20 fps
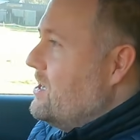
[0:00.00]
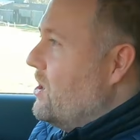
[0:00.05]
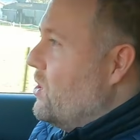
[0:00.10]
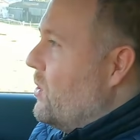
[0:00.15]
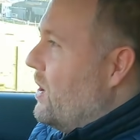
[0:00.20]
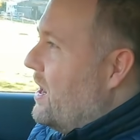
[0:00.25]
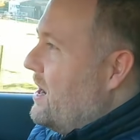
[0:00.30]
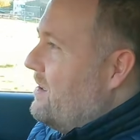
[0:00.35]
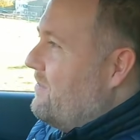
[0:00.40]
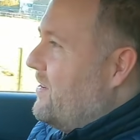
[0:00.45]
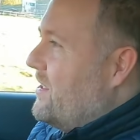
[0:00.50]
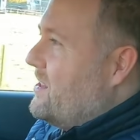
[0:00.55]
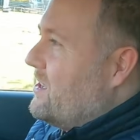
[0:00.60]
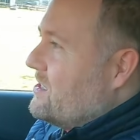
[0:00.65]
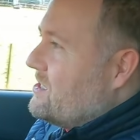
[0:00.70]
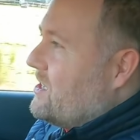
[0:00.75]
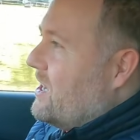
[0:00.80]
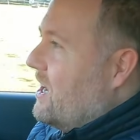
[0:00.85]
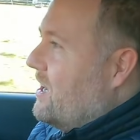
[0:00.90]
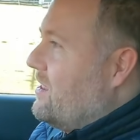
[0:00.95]
You know, and if it
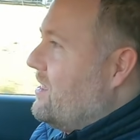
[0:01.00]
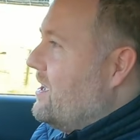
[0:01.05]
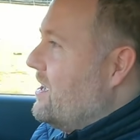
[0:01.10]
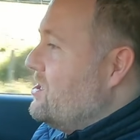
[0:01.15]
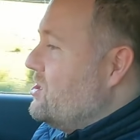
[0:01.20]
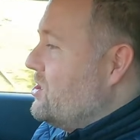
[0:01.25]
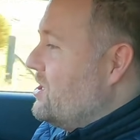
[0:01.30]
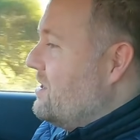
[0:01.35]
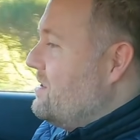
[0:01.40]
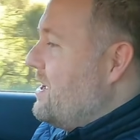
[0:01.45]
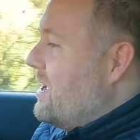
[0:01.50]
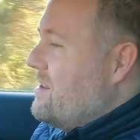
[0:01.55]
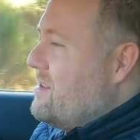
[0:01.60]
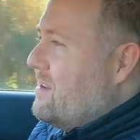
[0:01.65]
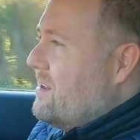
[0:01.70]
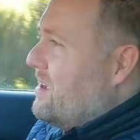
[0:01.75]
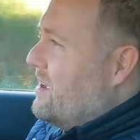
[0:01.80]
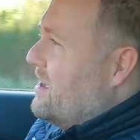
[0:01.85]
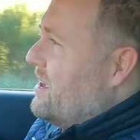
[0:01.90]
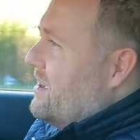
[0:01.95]
does kick the engine
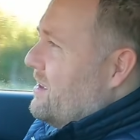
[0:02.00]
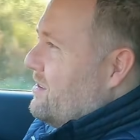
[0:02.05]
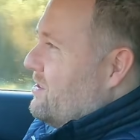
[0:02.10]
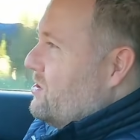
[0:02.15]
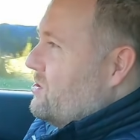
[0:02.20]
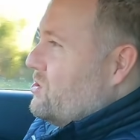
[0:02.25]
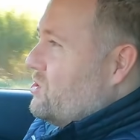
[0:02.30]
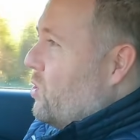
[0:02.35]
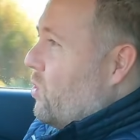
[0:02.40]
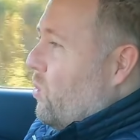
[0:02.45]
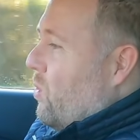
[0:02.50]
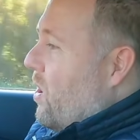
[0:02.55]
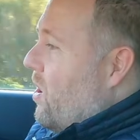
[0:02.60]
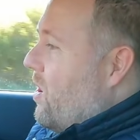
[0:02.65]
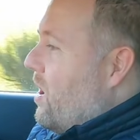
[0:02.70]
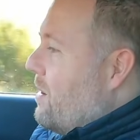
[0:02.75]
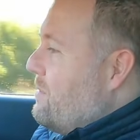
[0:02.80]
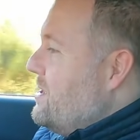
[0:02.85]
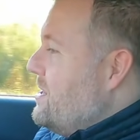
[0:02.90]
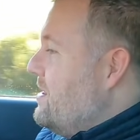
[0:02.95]
in, so
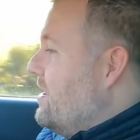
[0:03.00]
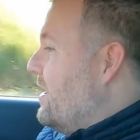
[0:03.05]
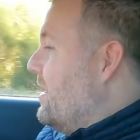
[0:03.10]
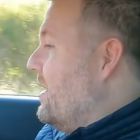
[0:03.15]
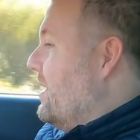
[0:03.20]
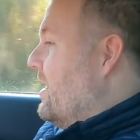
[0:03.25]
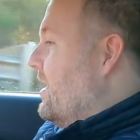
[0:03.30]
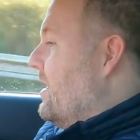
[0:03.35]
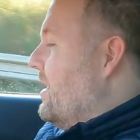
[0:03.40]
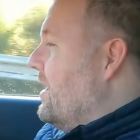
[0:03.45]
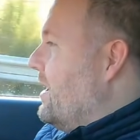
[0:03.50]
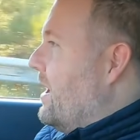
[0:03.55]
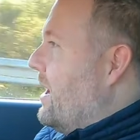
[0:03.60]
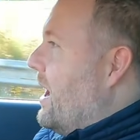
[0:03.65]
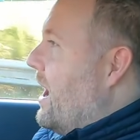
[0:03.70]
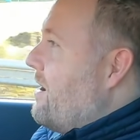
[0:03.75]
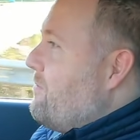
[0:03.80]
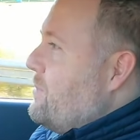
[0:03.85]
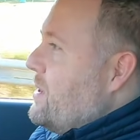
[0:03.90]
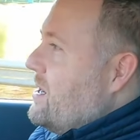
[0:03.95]
what? I
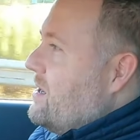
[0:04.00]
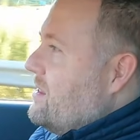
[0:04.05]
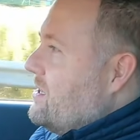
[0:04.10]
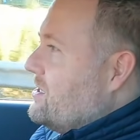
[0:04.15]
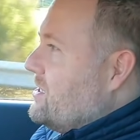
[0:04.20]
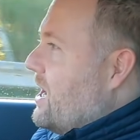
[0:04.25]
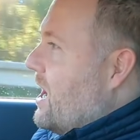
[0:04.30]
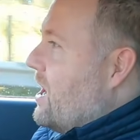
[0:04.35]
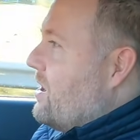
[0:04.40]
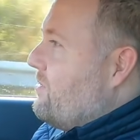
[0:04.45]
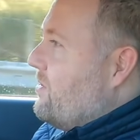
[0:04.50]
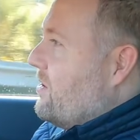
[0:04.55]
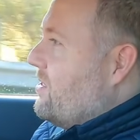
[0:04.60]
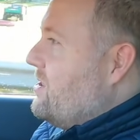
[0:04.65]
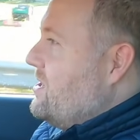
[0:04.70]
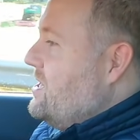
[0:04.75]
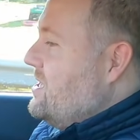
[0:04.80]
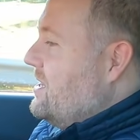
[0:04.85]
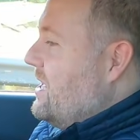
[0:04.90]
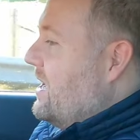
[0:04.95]
mean, I've been in this car for
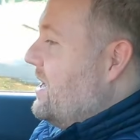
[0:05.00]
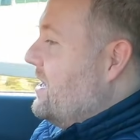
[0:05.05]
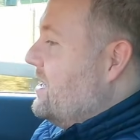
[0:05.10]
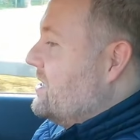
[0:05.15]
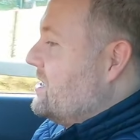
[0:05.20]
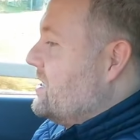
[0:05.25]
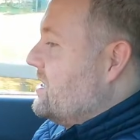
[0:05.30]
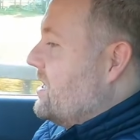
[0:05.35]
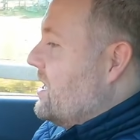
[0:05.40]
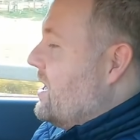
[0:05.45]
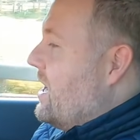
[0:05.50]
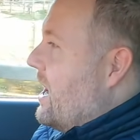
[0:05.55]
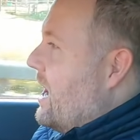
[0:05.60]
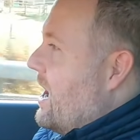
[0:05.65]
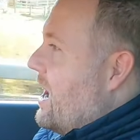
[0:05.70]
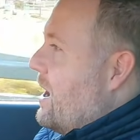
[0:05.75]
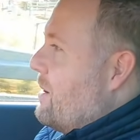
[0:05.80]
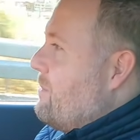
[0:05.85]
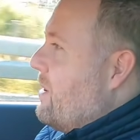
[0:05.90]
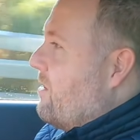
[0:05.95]
3 days.
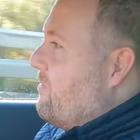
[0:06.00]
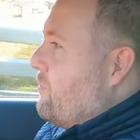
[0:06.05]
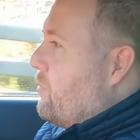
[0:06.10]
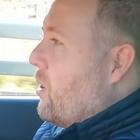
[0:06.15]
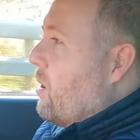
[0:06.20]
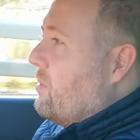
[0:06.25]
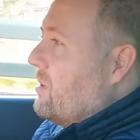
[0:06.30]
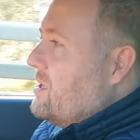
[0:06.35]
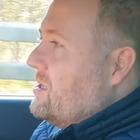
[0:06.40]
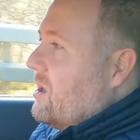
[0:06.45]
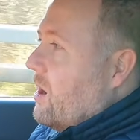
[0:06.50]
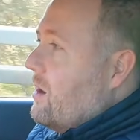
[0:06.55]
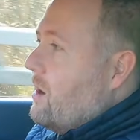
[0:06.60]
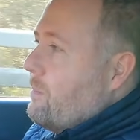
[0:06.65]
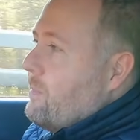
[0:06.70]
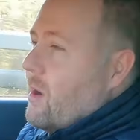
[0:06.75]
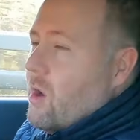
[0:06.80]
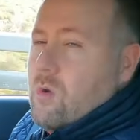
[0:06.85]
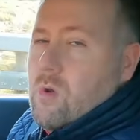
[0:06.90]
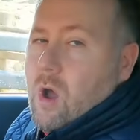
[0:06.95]
I've probably done
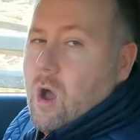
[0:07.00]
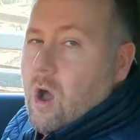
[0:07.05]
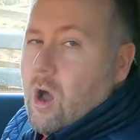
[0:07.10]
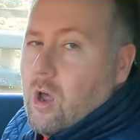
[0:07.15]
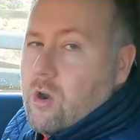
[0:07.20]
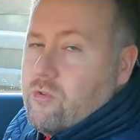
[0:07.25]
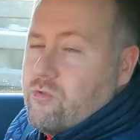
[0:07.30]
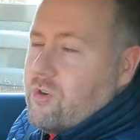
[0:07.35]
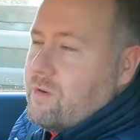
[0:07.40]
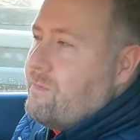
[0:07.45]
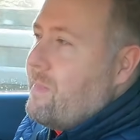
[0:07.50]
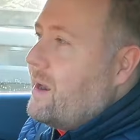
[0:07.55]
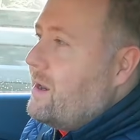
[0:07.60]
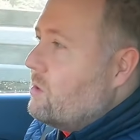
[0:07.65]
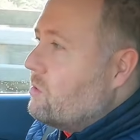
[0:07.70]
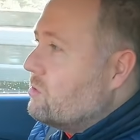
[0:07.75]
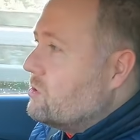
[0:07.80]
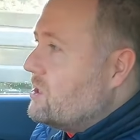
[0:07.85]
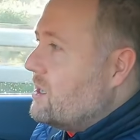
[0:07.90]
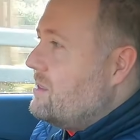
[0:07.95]
about 100
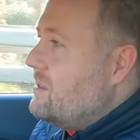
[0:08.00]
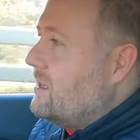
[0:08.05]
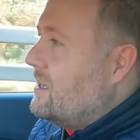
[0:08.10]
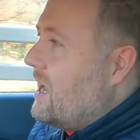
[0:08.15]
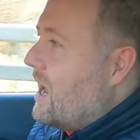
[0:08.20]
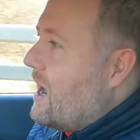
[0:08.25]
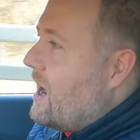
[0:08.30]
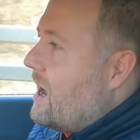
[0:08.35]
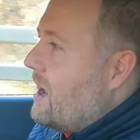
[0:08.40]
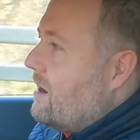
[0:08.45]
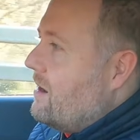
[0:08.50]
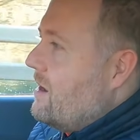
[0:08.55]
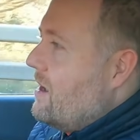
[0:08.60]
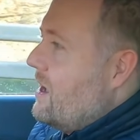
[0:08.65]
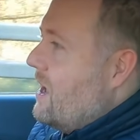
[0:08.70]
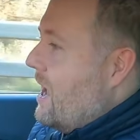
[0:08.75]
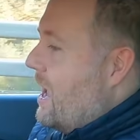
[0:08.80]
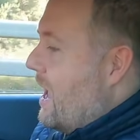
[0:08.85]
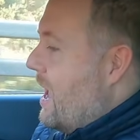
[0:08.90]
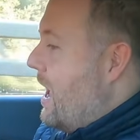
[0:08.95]
miles in the car,
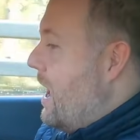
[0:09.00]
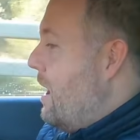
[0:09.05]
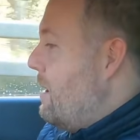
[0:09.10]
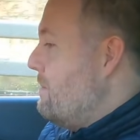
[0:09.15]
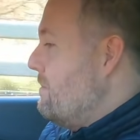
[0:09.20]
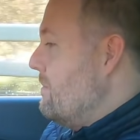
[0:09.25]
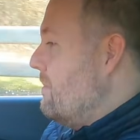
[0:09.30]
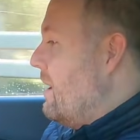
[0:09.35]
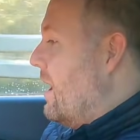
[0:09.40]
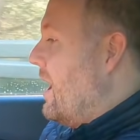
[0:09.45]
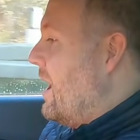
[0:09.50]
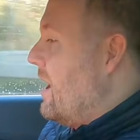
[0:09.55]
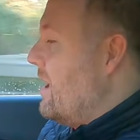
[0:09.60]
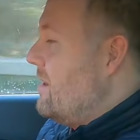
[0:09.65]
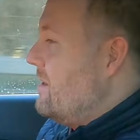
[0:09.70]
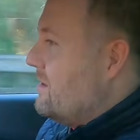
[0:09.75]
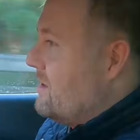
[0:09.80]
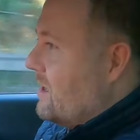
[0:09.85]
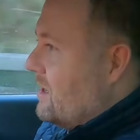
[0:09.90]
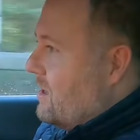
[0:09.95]

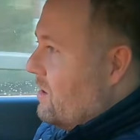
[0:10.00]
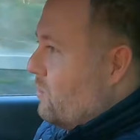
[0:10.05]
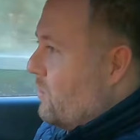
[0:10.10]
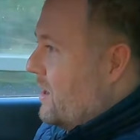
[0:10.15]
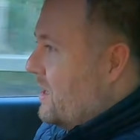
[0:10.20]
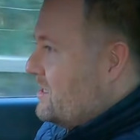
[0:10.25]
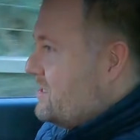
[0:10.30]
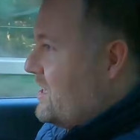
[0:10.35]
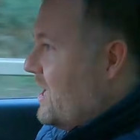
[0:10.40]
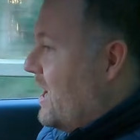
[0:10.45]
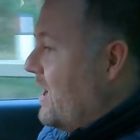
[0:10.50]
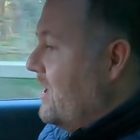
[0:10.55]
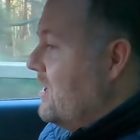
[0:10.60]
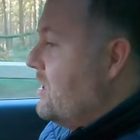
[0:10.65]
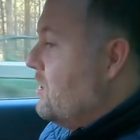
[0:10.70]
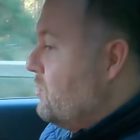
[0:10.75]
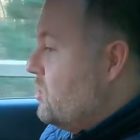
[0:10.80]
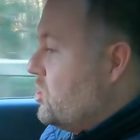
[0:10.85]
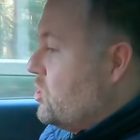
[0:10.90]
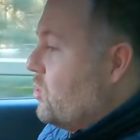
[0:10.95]
and when I
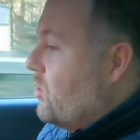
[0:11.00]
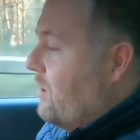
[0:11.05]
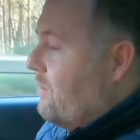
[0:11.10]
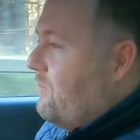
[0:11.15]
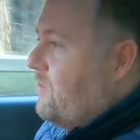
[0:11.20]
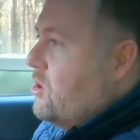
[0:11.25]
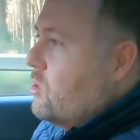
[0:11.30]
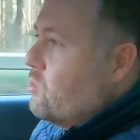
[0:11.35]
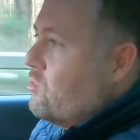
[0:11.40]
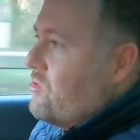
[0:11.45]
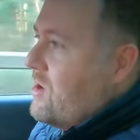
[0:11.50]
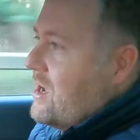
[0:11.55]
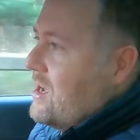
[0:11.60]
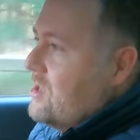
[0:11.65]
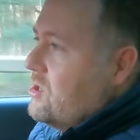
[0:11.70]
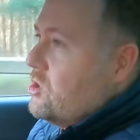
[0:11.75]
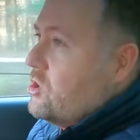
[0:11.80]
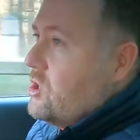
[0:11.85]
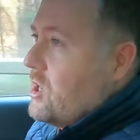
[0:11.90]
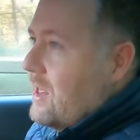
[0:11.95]
started it was showing a fuel
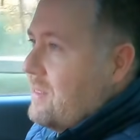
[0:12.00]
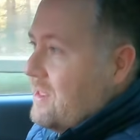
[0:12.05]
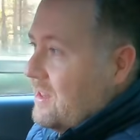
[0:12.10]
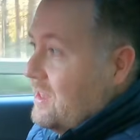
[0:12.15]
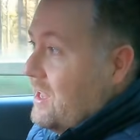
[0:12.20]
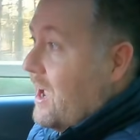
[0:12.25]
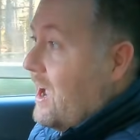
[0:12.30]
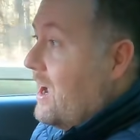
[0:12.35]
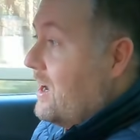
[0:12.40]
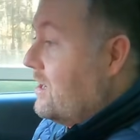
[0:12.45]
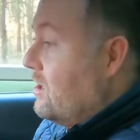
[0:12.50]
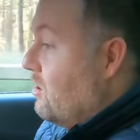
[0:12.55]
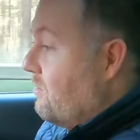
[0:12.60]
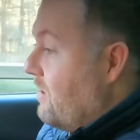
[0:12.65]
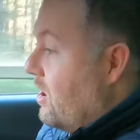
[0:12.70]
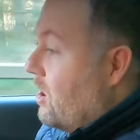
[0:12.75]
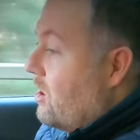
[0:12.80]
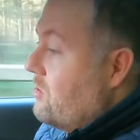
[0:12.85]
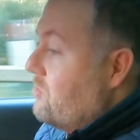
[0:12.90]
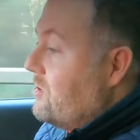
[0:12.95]
range in the tank of
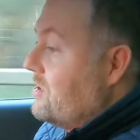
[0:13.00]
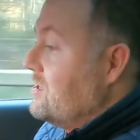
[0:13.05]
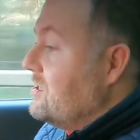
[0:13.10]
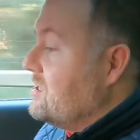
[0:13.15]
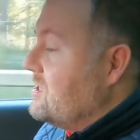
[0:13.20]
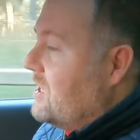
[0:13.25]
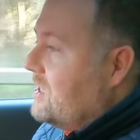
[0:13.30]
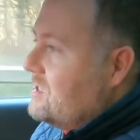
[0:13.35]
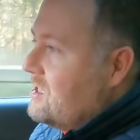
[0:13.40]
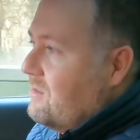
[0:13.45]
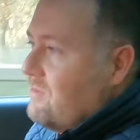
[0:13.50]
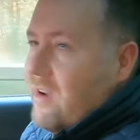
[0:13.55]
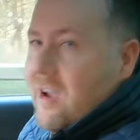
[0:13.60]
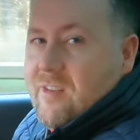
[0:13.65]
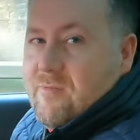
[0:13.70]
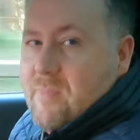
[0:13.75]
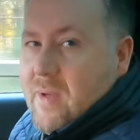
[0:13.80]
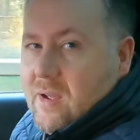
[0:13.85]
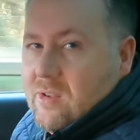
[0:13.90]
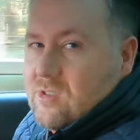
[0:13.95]

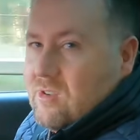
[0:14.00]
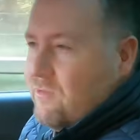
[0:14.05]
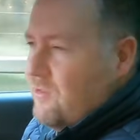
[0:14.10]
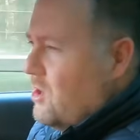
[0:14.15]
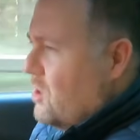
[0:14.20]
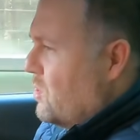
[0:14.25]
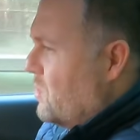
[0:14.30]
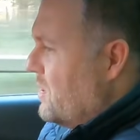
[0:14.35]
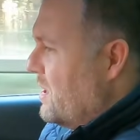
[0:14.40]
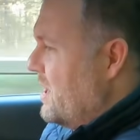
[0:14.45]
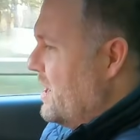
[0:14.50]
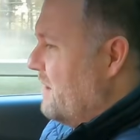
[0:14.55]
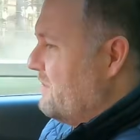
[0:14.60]
165 miles of fuel.